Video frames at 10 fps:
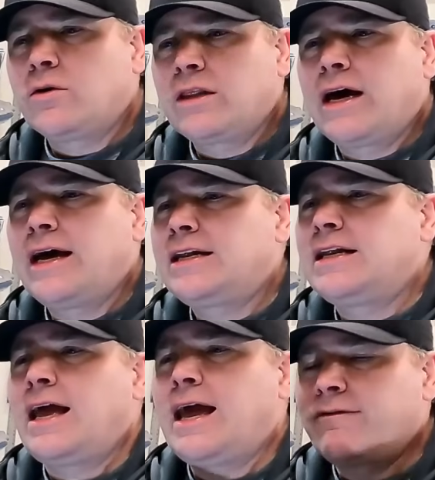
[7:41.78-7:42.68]
go online
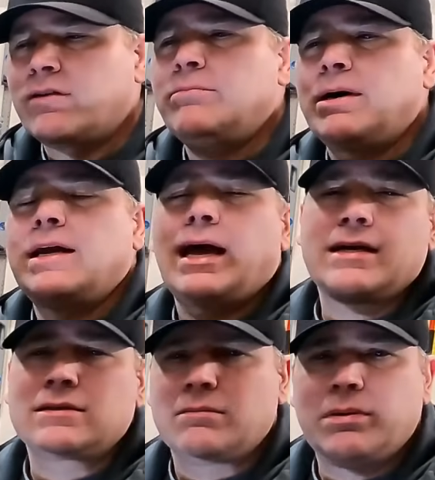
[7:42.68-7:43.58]
and everybody
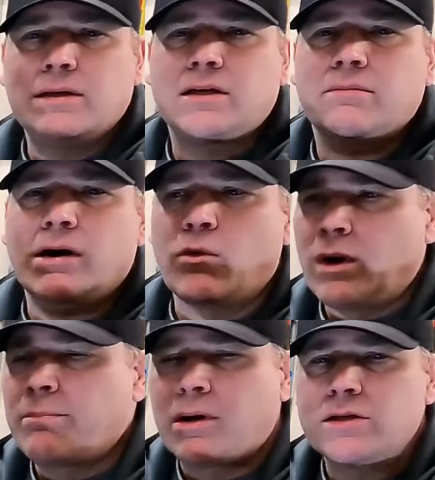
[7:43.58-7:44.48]
has an opinion about
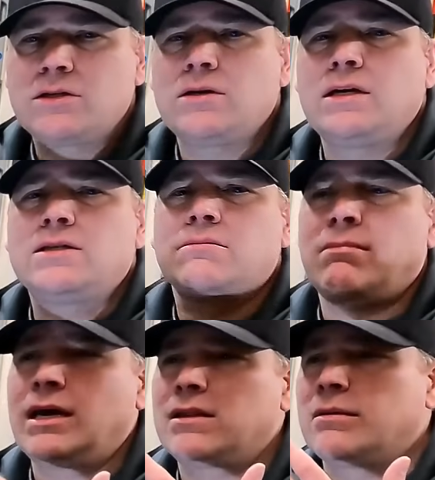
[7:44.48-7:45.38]
what parts you need to
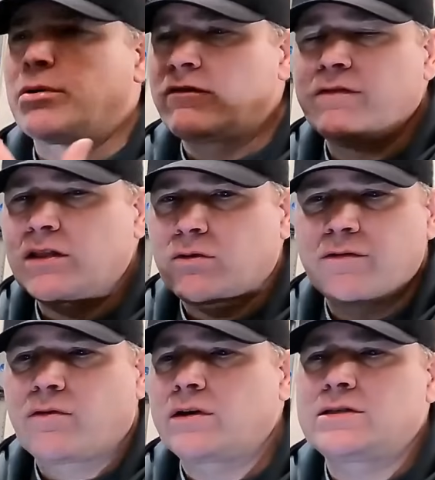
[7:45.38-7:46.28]
make the perfect
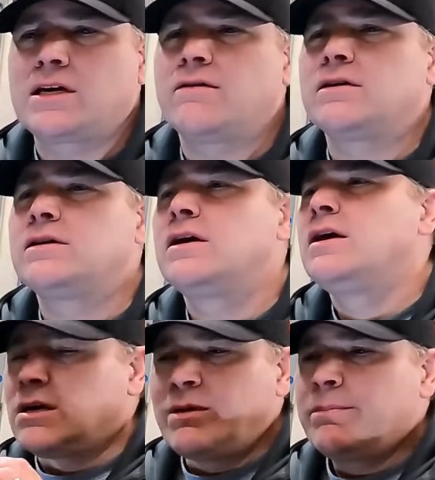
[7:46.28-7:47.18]
347.
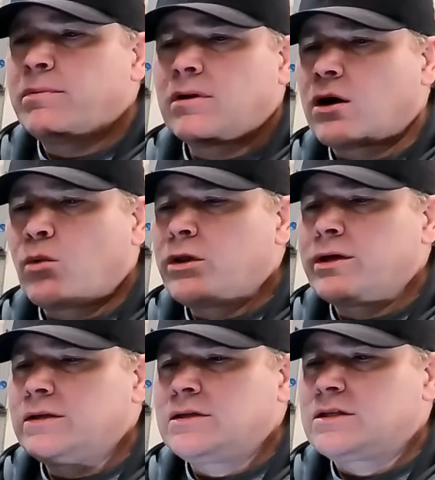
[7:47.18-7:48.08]
Some people are
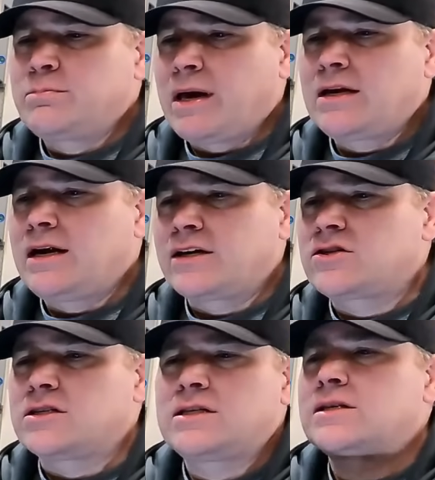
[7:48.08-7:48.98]
willing to spend an
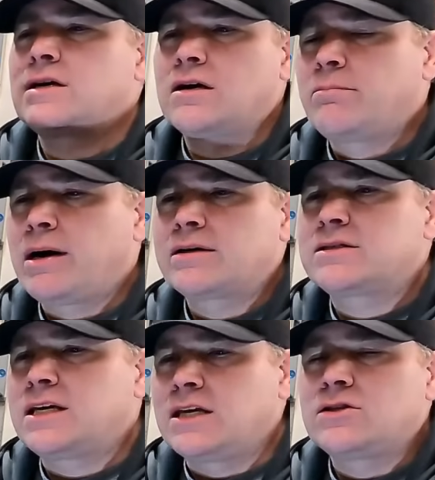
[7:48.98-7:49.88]
extra 600 bucks
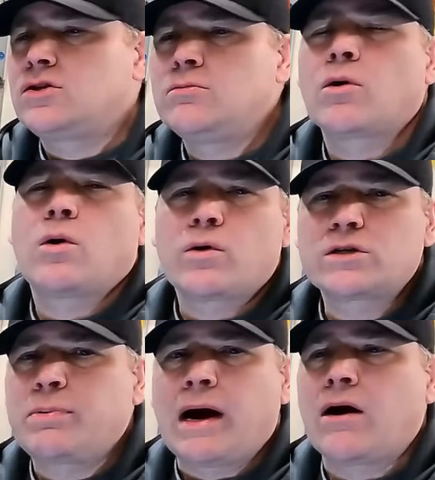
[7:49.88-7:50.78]
to get 2 more
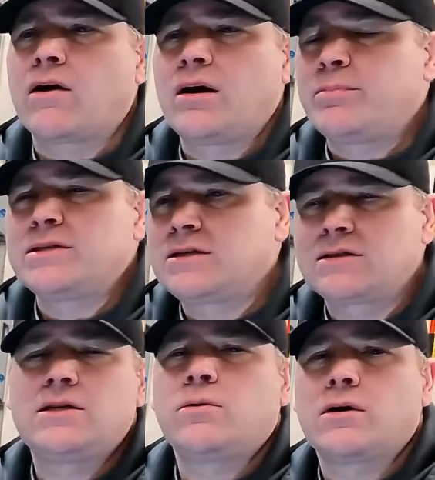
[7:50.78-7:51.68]
horsepower up at
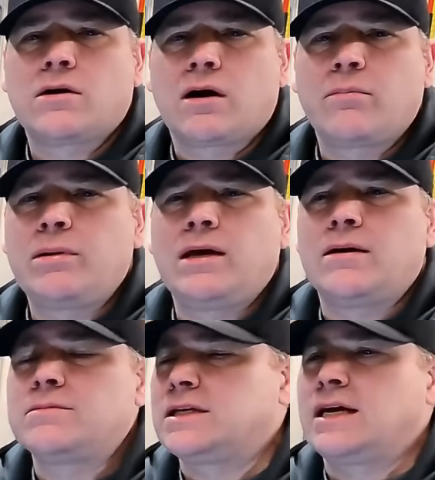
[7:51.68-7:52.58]
6,100
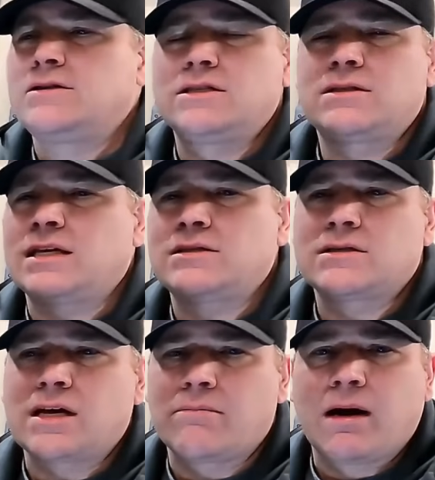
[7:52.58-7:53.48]
RPMs. And that's
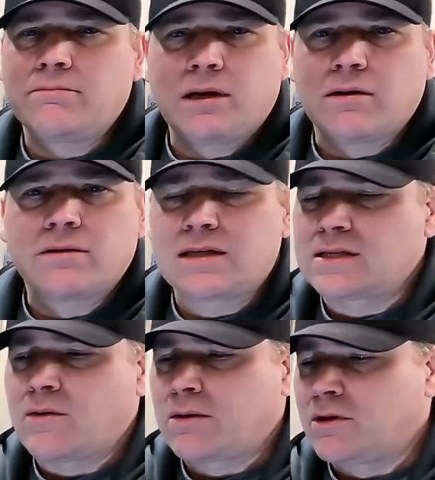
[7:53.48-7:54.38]
just not my build. That's
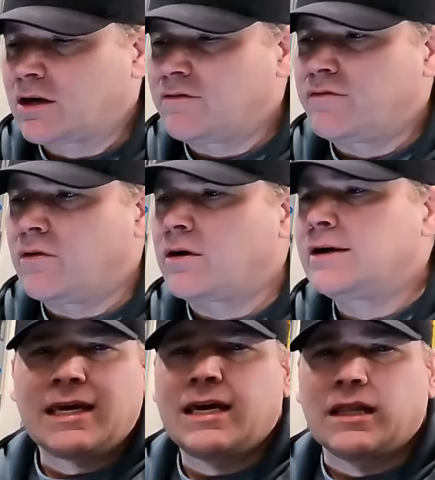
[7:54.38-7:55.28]
not what I'm looking for.
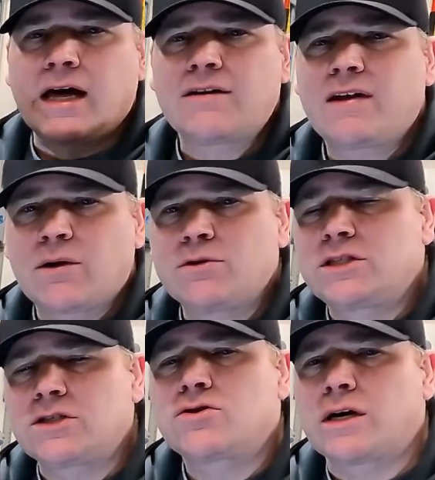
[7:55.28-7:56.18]
Again, a lot of it I
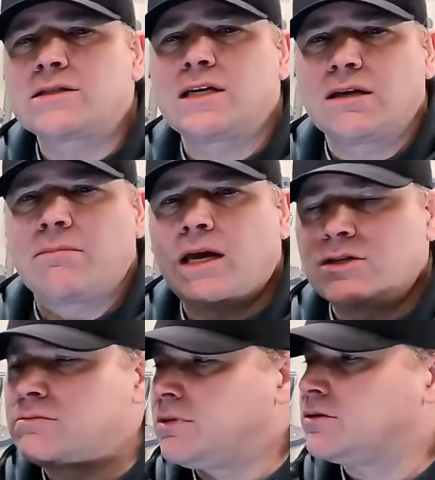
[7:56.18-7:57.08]
was just trusting in my
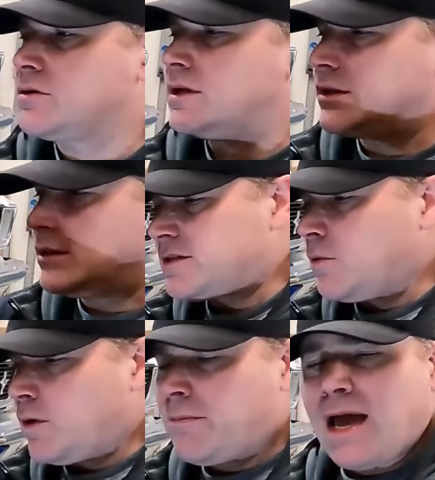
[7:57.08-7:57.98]
engine builder that based
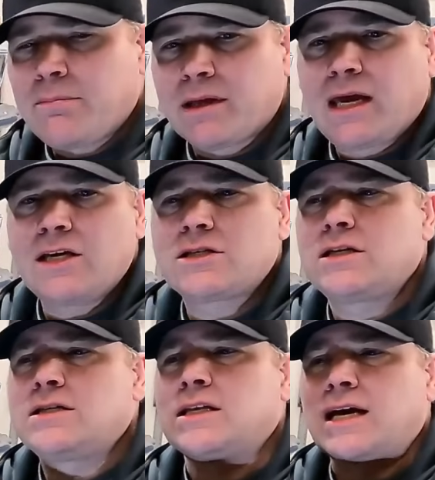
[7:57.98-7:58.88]
on what my
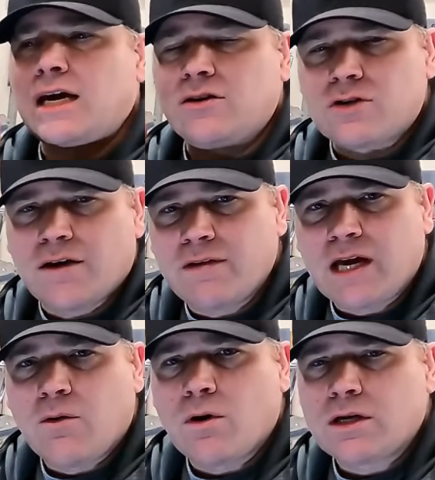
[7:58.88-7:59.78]
application is, the kind of
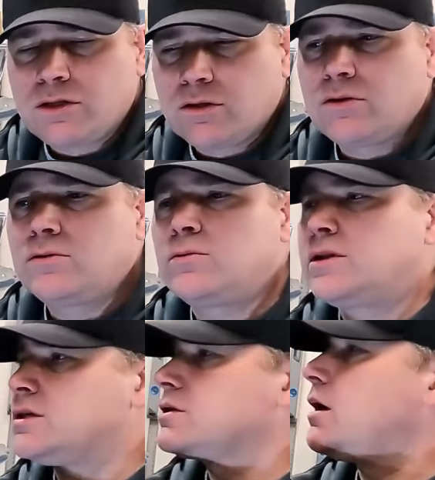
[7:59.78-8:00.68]
driving I want to do
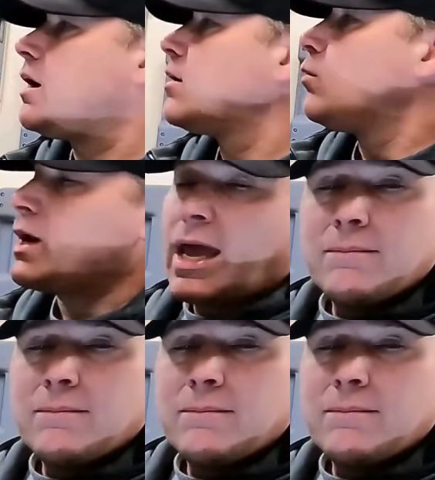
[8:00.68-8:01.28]
with this car, what I